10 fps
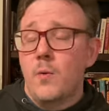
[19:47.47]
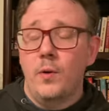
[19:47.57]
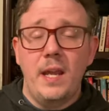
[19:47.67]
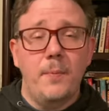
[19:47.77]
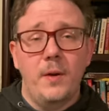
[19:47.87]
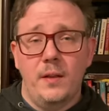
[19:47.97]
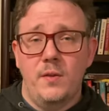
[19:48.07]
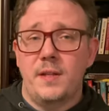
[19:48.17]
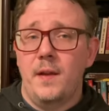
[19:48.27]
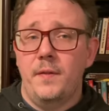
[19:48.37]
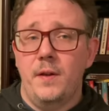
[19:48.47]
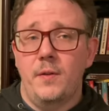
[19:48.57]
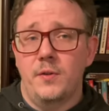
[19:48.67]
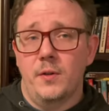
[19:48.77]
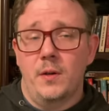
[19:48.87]
We'll keep putting those out there.
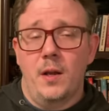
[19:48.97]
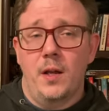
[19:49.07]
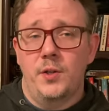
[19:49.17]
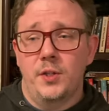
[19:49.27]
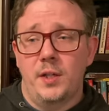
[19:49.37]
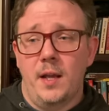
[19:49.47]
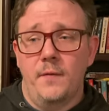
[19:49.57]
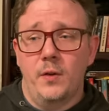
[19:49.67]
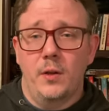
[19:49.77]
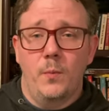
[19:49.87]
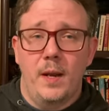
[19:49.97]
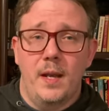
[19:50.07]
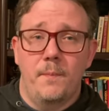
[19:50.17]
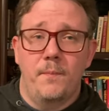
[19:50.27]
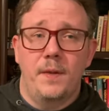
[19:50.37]
Those are uh, just kind of a good way
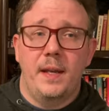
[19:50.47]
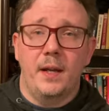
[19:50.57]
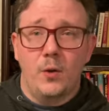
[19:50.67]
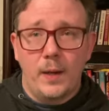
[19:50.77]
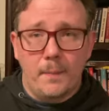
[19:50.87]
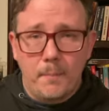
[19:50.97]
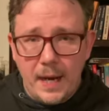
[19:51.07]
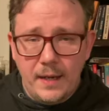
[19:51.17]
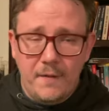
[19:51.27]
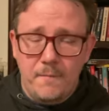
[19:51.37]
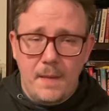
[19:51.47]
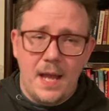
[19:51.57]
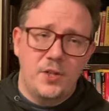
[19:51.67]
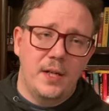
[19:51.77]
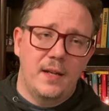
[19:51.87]
to, to get a quick bite of
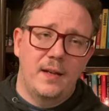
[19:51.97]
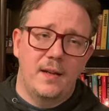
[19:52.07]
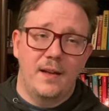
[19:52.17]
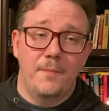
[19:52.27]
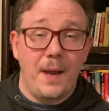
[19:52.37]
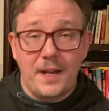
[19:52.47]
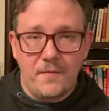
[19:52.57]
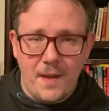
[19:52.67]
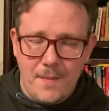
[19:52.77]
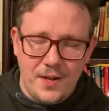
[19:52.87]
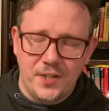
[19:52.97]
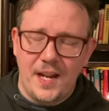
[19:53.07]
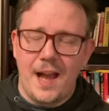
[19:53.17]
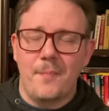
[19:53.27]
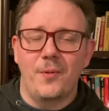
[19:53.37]
magic, uh, bite of that magic
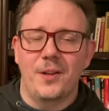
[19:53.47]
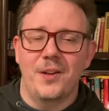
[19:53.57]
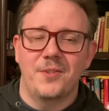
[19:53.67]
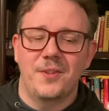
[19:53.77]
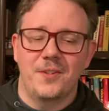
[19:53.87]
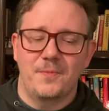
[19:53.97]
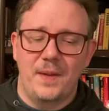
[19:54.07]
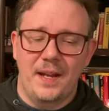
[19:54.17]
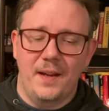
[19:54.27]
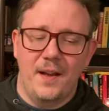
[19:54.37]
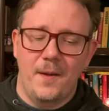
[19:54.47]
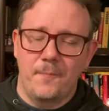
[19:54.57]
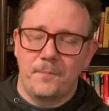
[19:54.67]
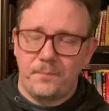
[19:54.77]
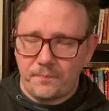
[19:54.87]
apple, you know, so to speak.
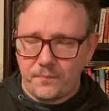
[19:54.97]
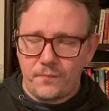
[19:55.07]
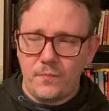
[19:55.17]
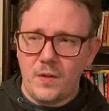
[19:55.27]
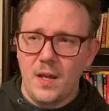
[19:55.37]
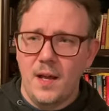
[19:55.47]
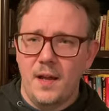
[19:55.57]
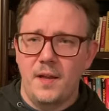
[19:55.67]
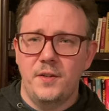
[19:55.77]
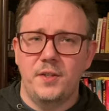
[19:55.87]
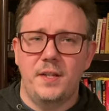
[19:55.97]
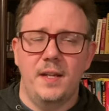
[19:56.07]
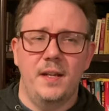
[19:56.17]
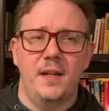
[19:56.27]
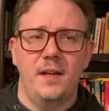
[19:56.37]
Um, uh, just
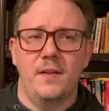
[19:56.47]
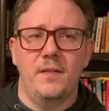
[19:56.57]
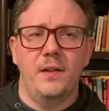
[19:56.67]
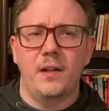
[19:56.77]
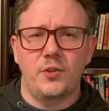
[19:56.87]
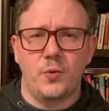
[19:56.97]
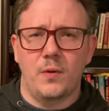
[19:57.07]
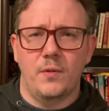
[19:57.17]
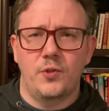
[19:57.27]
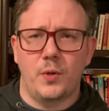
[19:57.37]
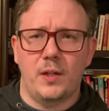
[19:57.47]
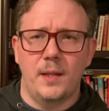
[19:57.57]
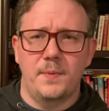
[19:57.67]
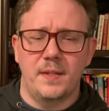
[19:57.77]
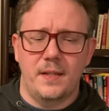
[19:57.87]
little short short
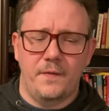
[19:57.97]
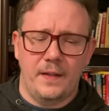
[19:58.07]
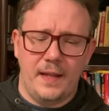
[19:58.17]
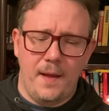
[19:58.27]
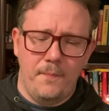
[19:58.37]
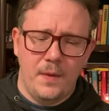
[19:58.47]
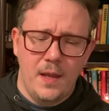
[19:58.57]
clips and stuff like that.